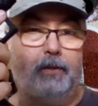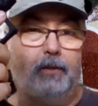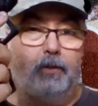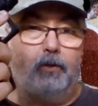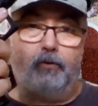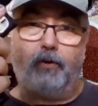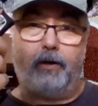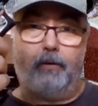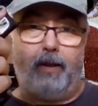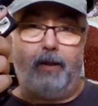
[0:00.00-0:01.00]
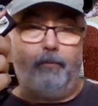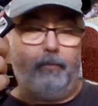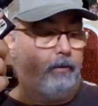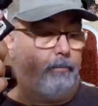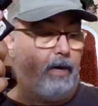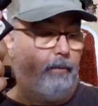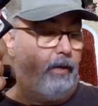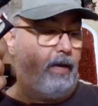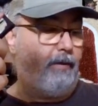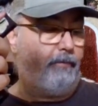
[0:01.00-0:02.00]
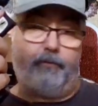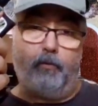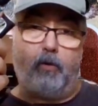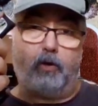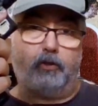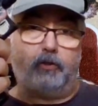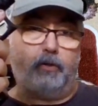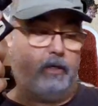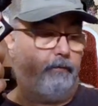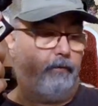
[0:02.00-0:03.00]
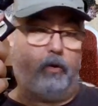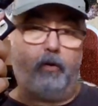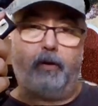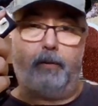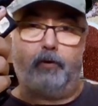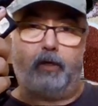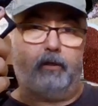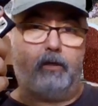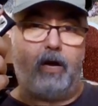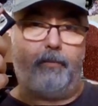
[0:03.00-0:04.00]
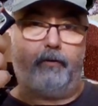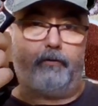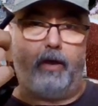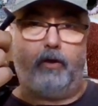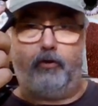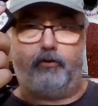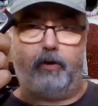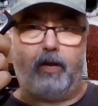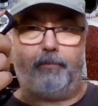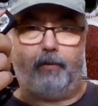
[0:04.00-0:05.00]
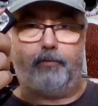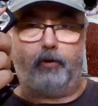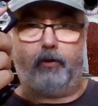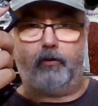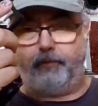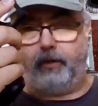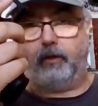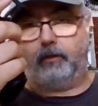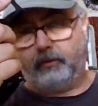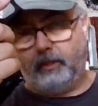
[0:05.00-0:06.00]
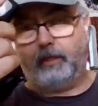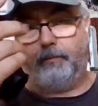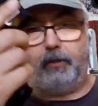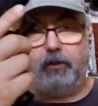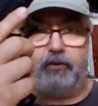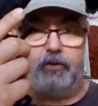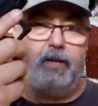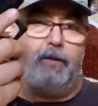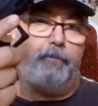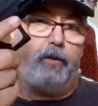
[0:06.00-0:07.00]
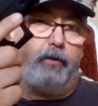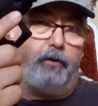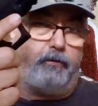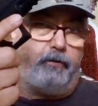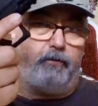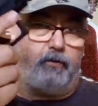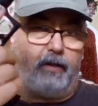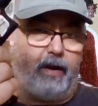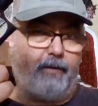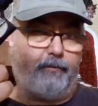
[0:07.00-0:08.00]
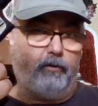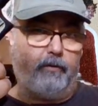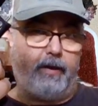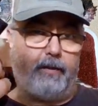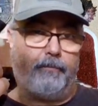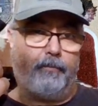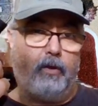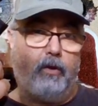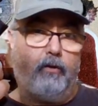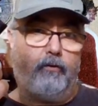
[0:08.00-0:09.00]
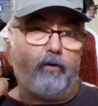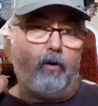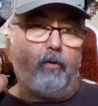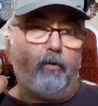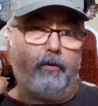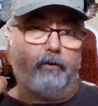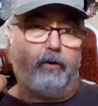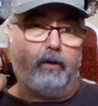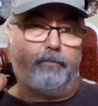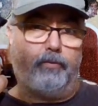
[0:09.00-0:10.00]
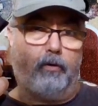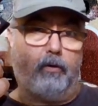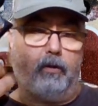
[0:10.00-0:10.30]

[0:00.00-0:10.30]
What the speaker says: try to remind me if you watch this video and put on your comments, hey, you should not be putting your finger on the trigger, because there's a reason that I have to do that. So the trigger pull,